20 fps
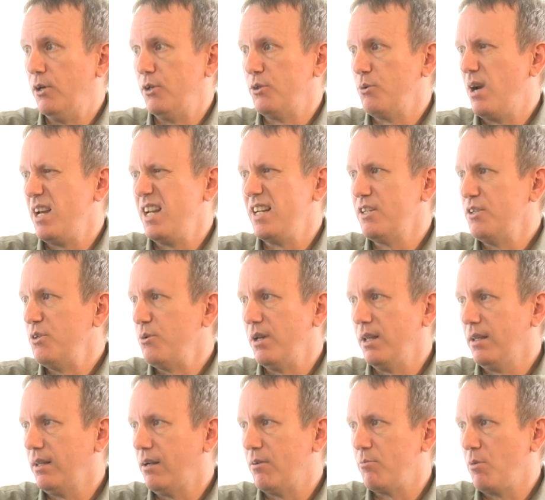do I need to do
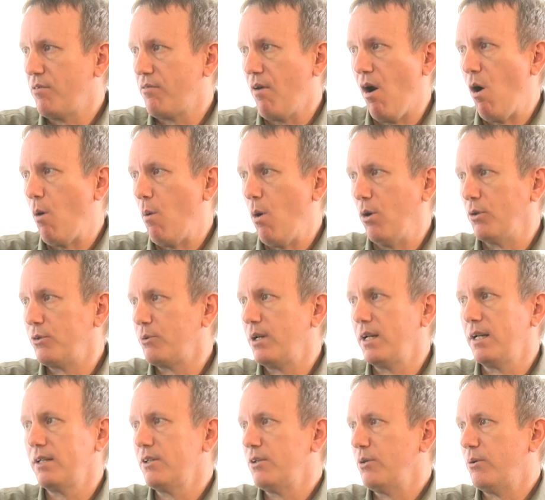anything on my firewall? Do I
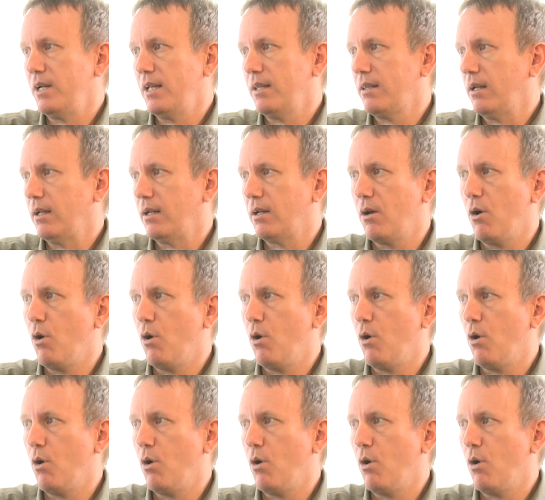need to do anything?